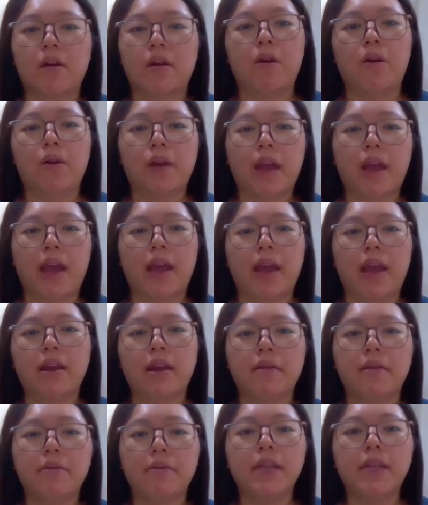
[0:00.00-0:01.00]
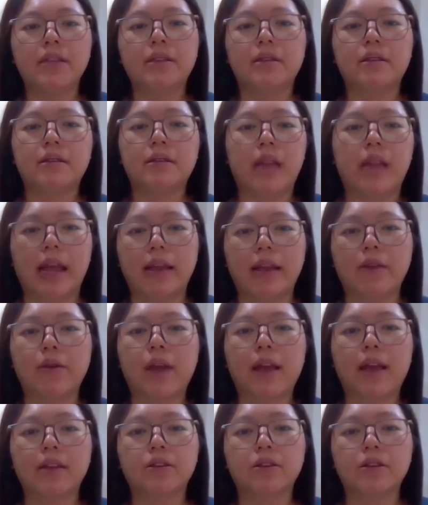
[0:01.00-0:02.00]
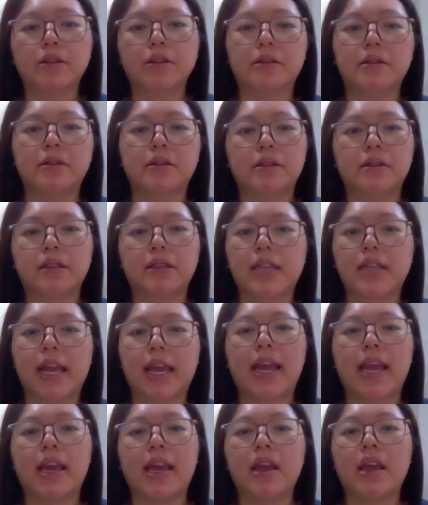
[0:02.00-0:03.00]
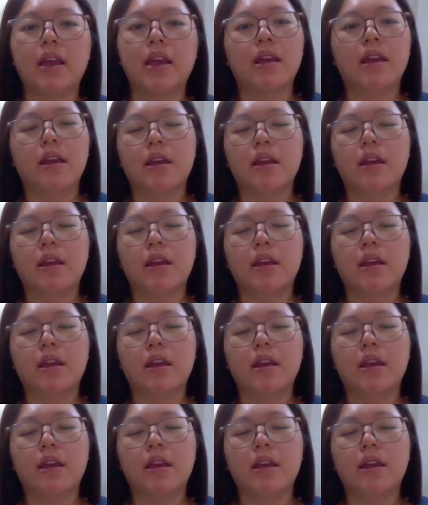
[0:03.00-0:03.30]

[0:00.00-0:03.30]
Okay. Means like you can just stay